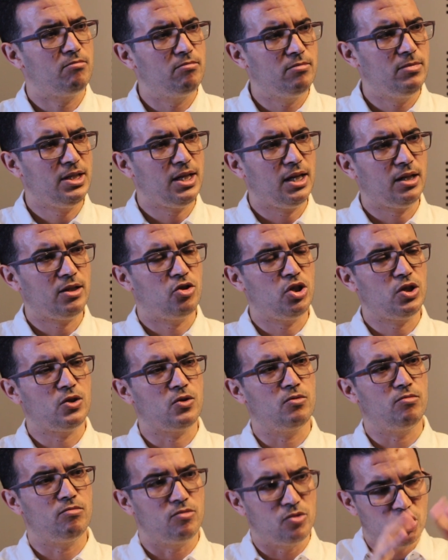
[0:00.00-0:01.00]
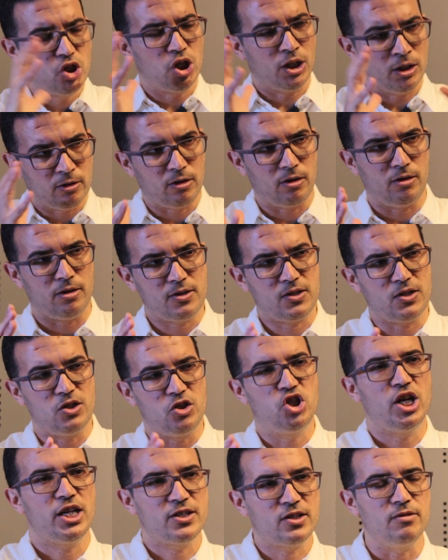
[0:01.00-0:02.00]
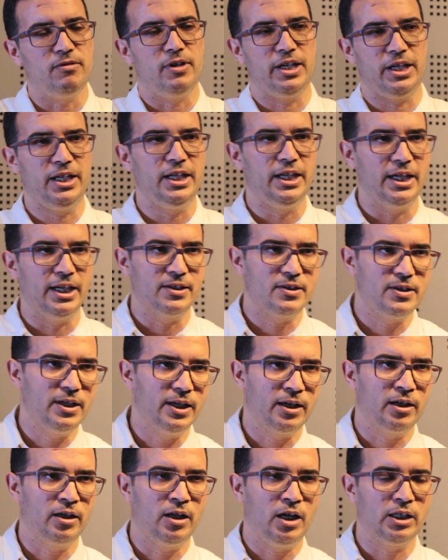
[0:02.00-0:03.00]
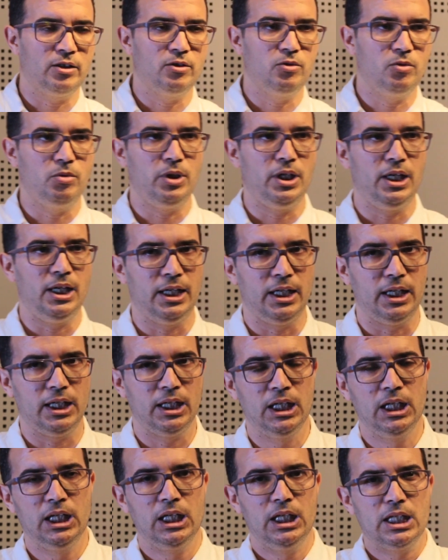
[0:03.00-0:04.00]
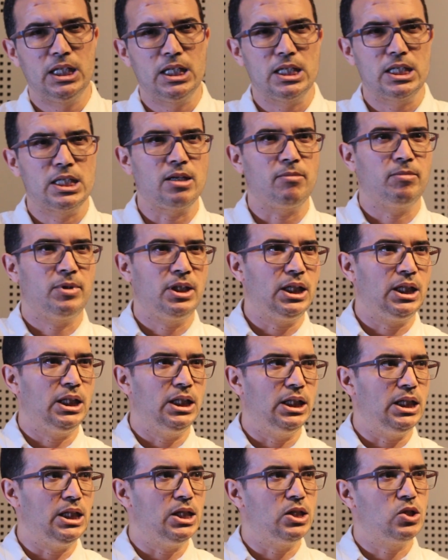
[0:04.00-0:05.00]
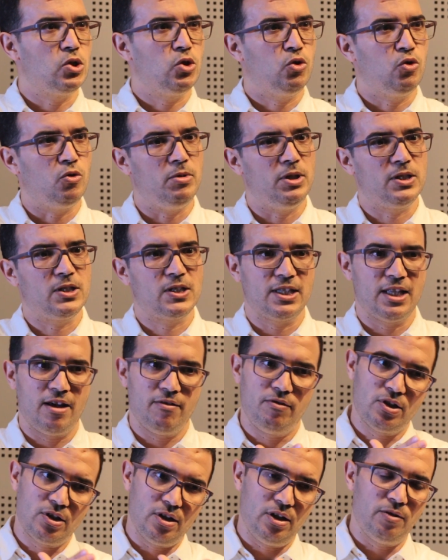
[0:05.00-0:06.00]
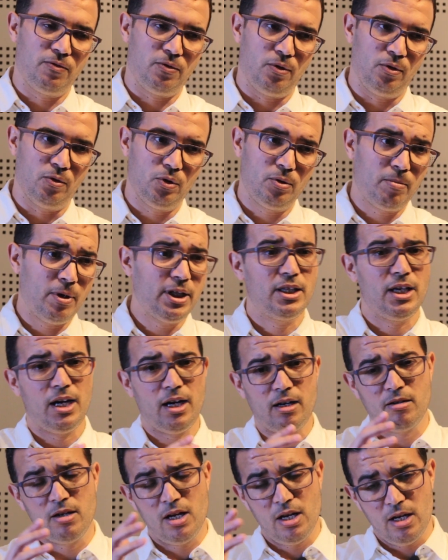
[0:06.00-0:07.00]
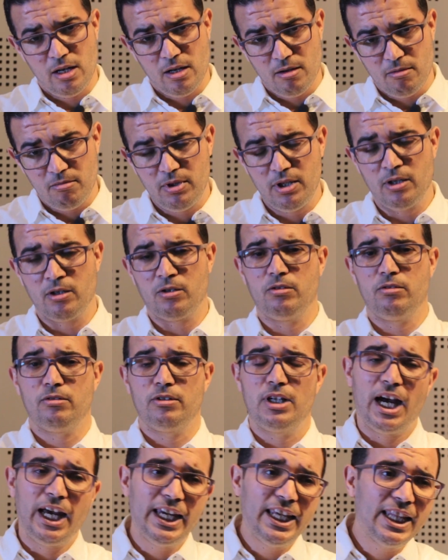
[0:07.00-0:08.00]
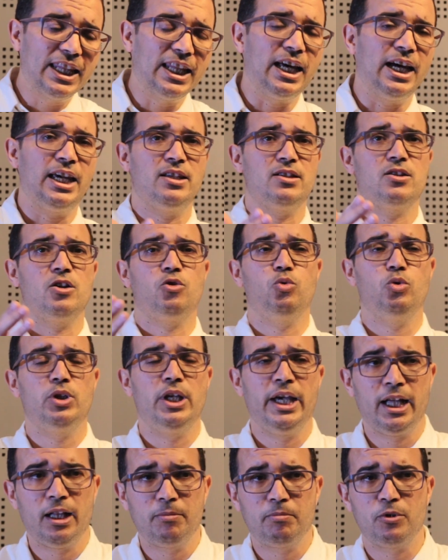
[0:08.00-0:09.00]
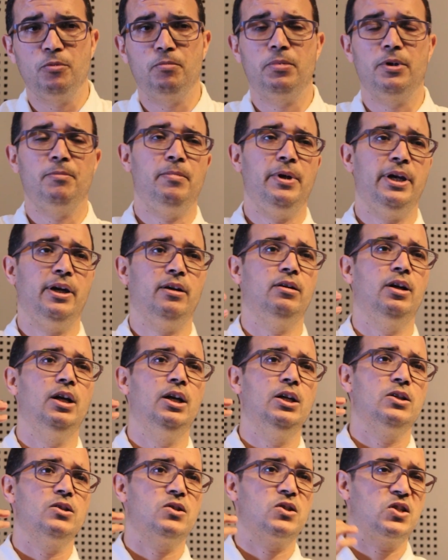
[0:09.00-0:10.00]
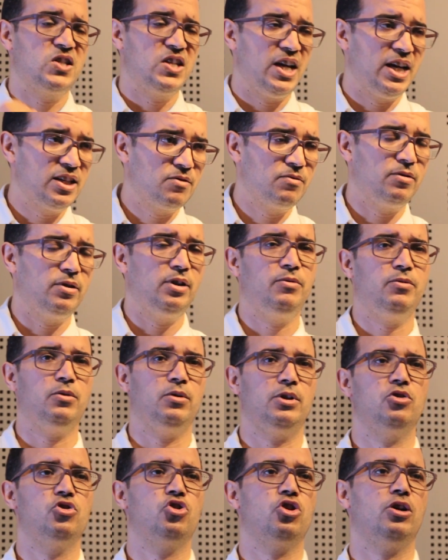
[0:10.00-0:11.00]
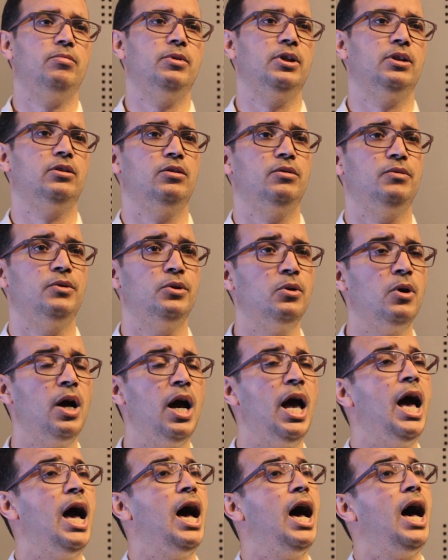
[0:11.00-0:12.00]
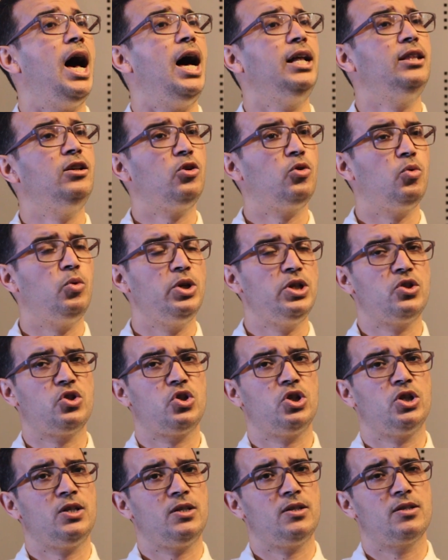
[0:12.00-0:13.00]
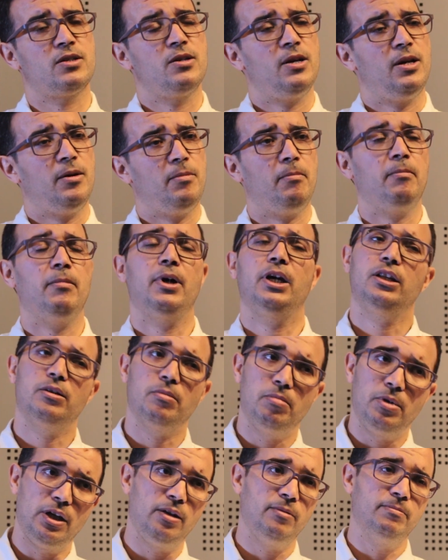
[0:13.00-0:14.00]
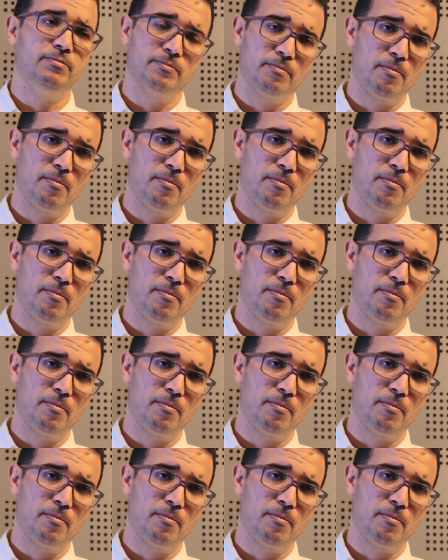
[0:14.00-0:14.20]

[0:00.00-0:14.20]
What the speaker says: these are just general suggestive ideas. They are not really something that is to be slavishly followed, but they are guidelines that would help you prepare successfully for a job interview. Other questions might be